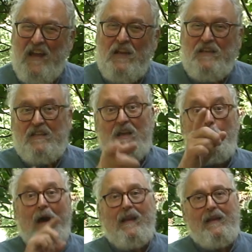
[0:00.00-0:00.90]
She said,
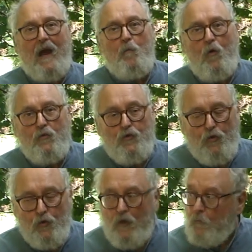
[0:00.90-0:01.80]
Wiley, I want
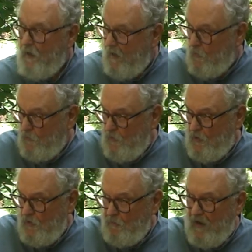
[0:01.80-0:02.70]
you to go down
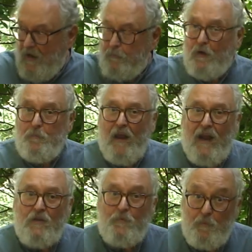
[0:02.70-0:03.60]
to the blackberry
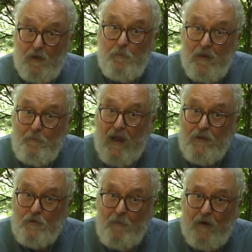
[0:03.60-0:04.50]
patch and pick me a
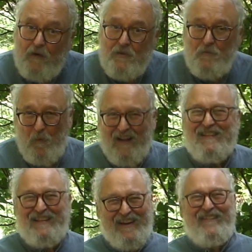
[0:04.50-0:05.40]
batch of berries. And Wiley
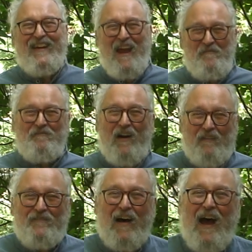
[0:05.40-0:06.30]
said, okay,
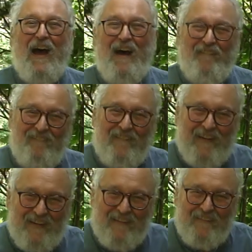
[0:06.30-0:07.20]
Mama, I
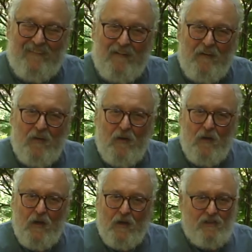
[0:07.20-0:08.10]
will.
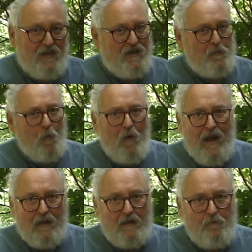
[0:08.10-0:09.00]
She said, but
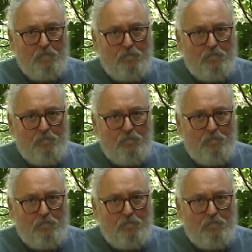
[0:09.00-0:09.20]
Wiley,